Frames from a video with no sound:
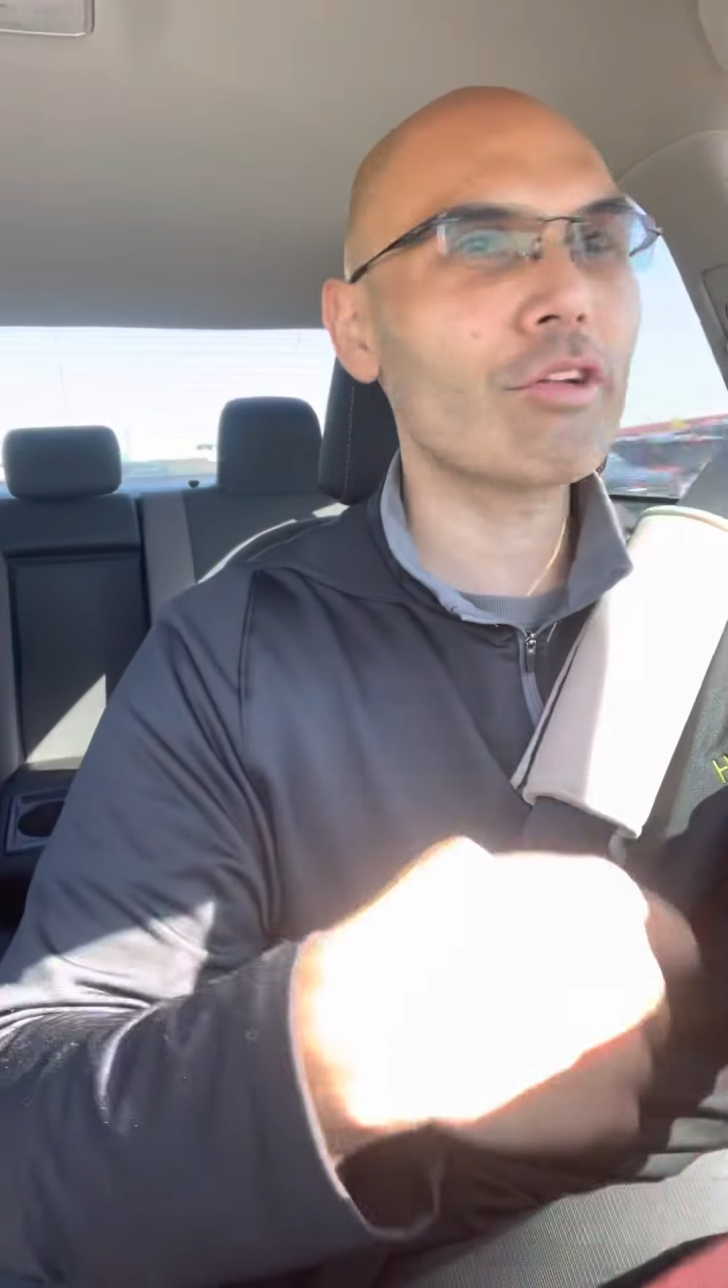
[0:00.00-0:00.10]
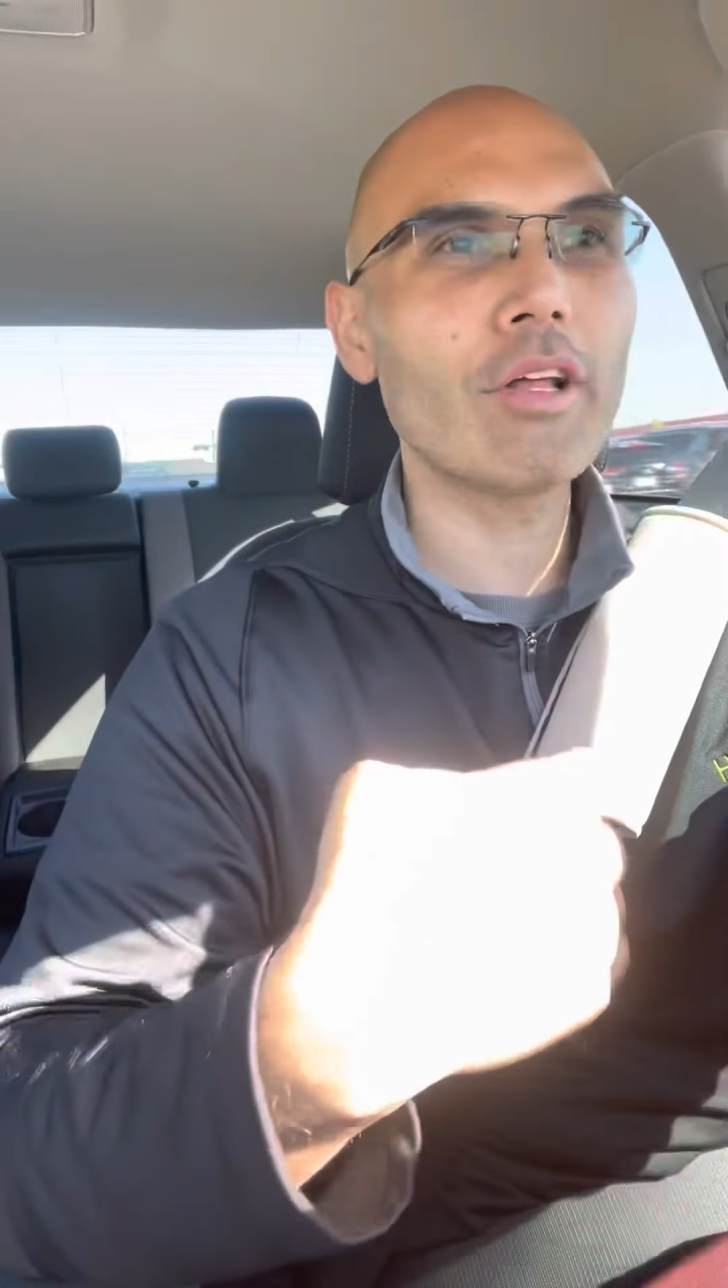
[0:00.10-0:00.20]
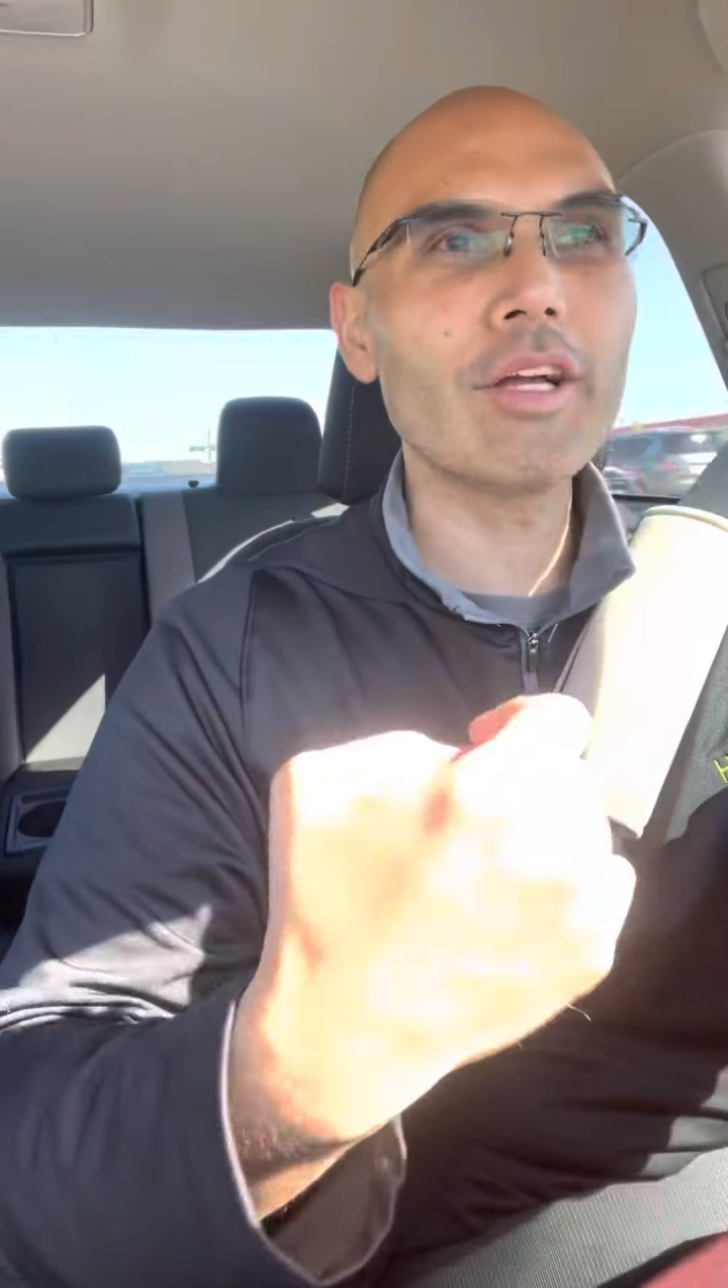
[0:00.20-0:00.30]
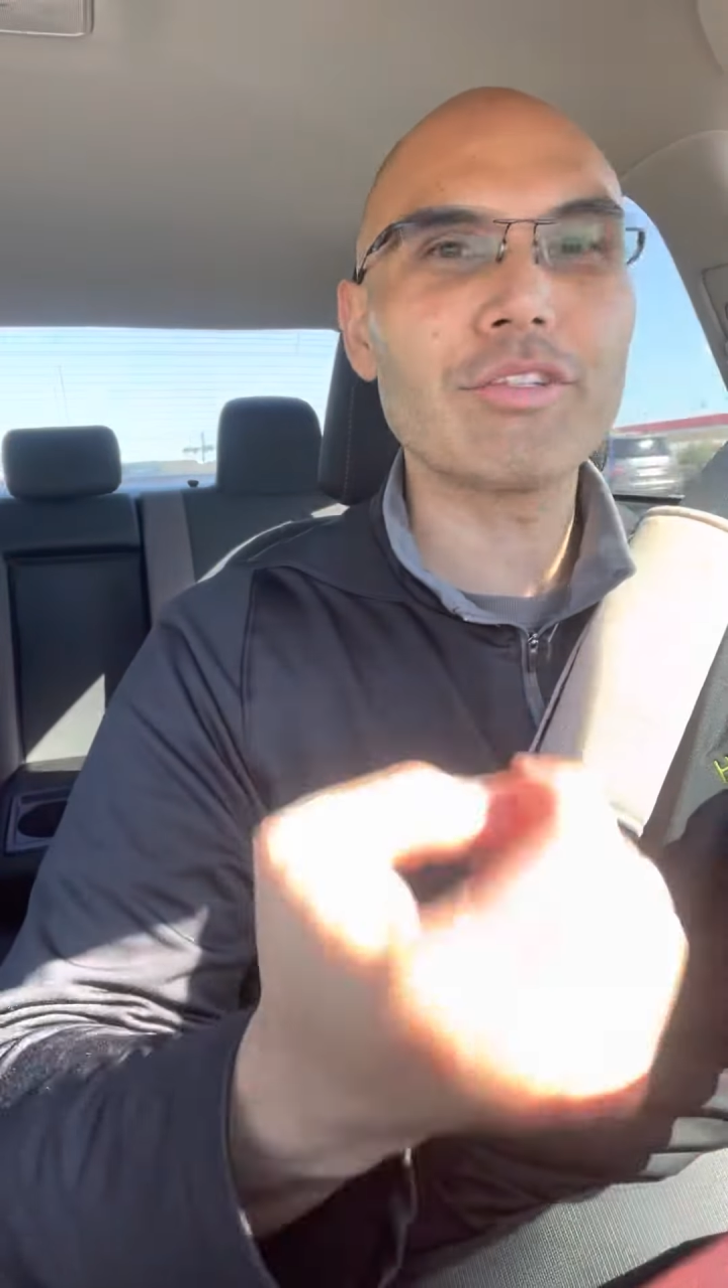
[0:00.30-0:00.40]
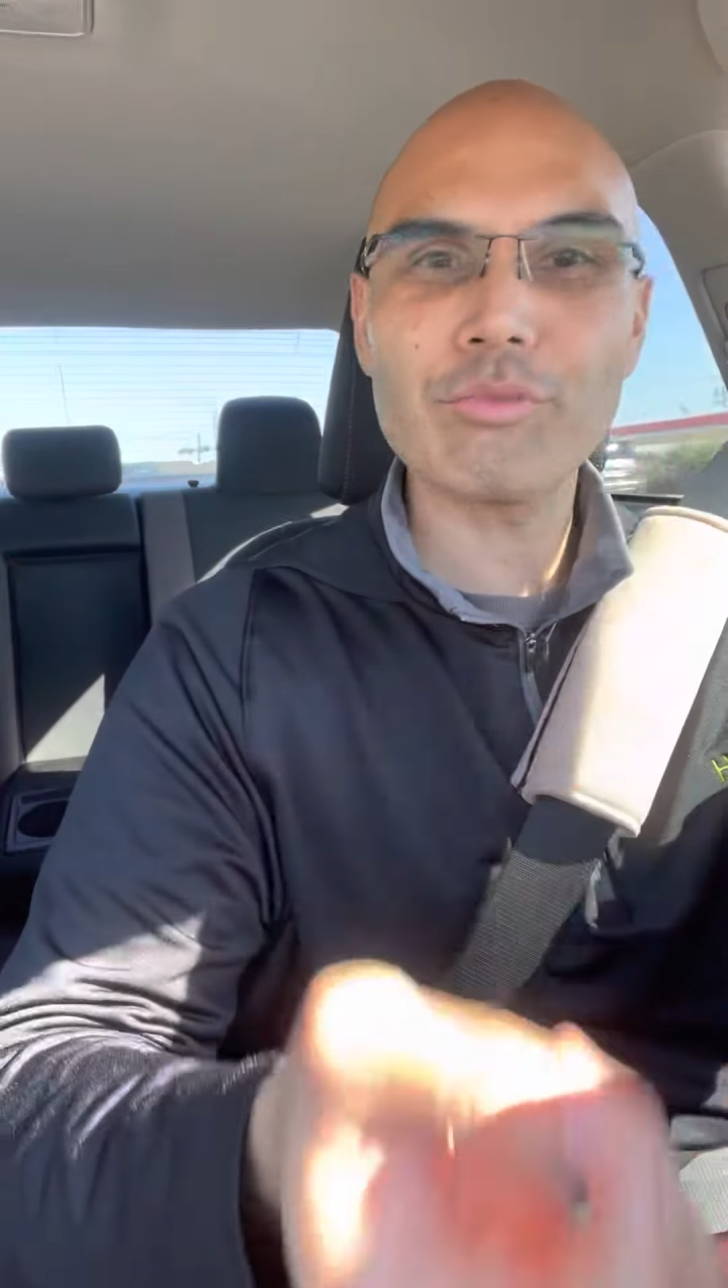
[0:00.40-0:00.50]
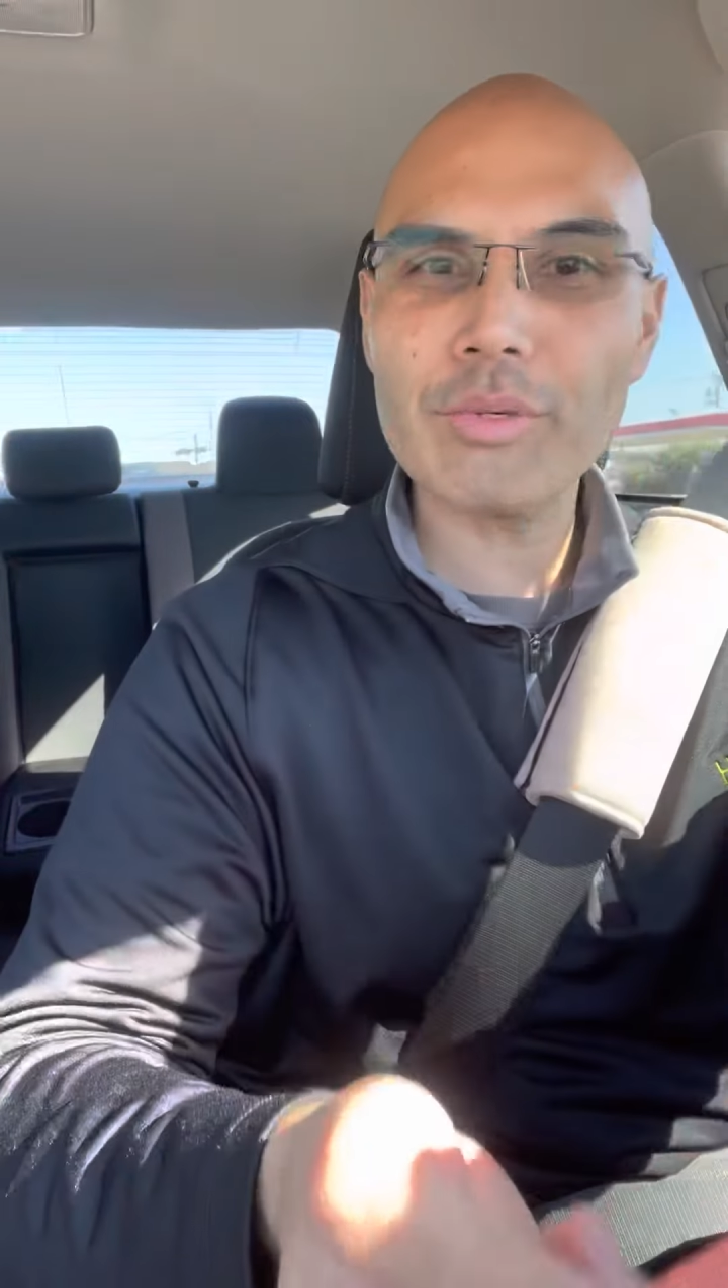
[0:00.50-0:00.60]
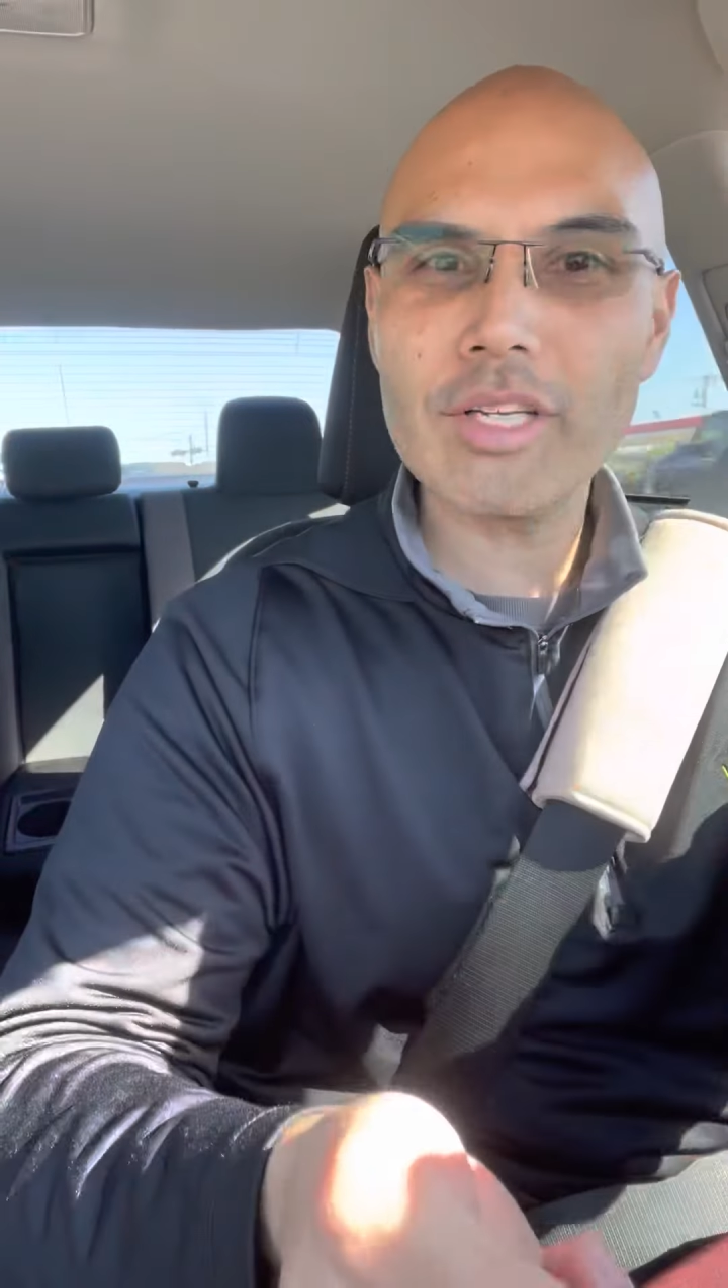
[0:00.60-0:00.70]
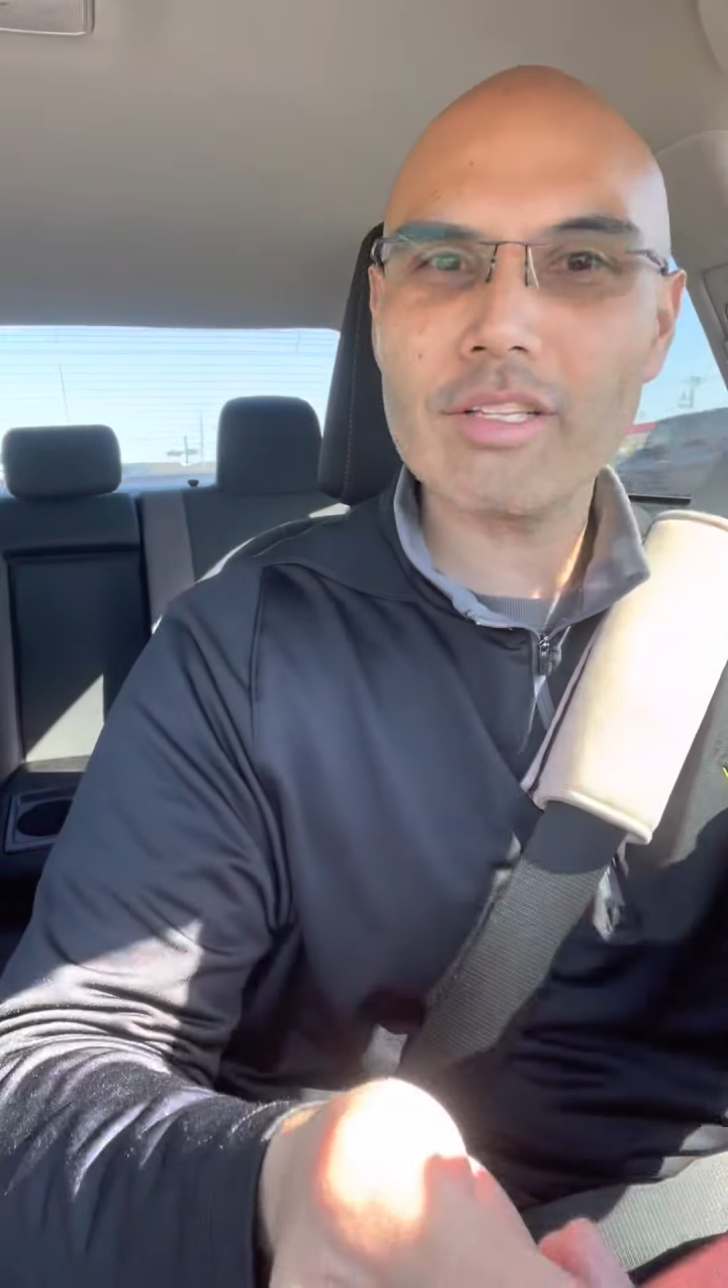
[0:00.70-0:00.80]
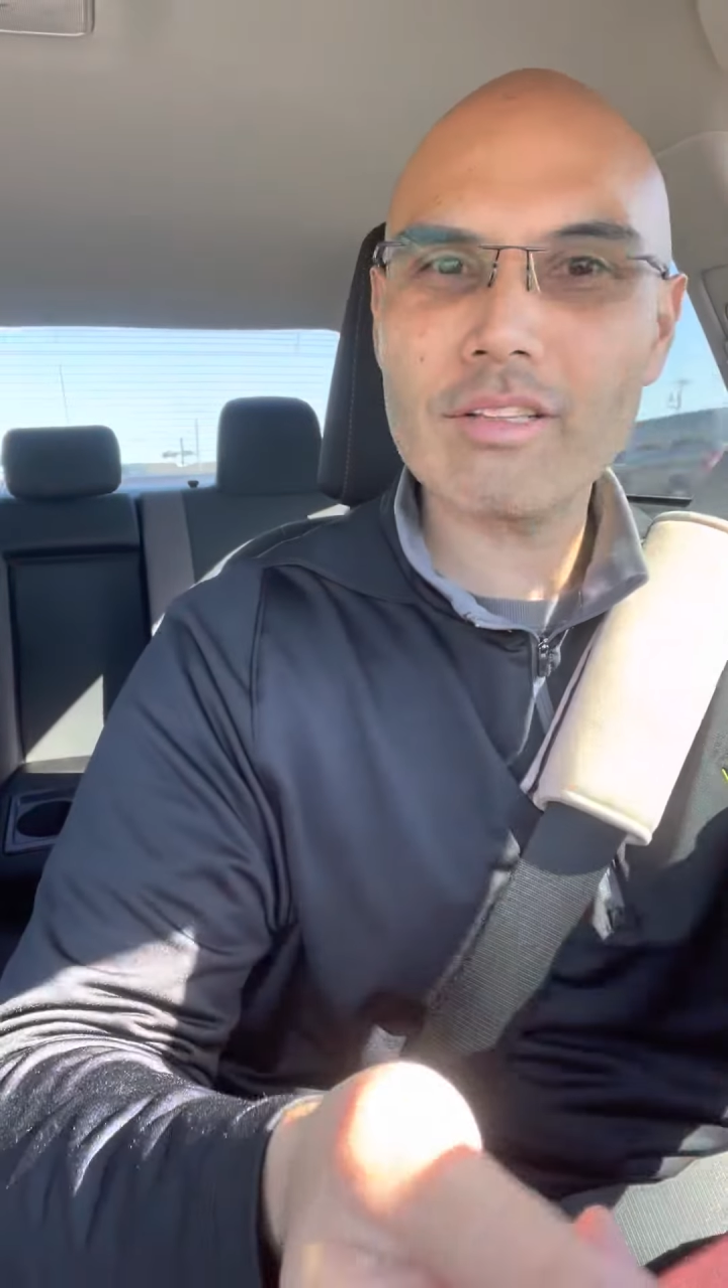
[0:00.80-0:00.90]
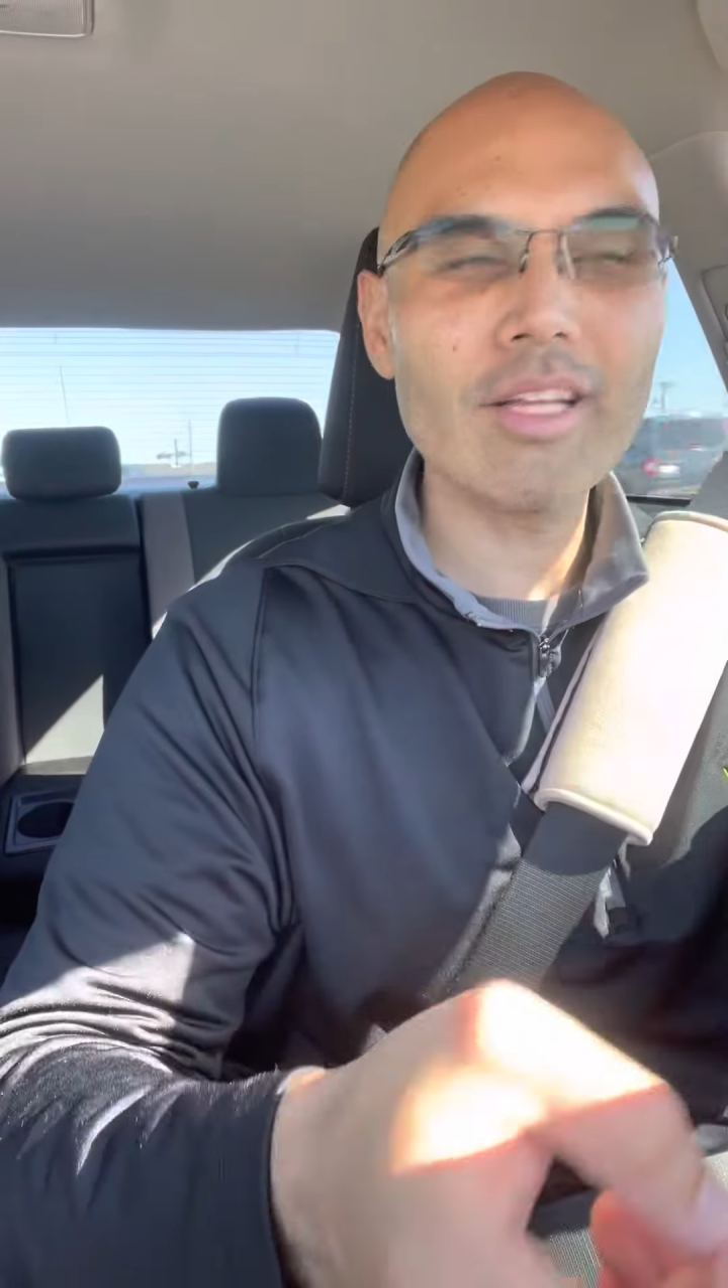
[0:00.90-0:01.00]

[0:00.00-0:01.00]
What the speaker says: clients with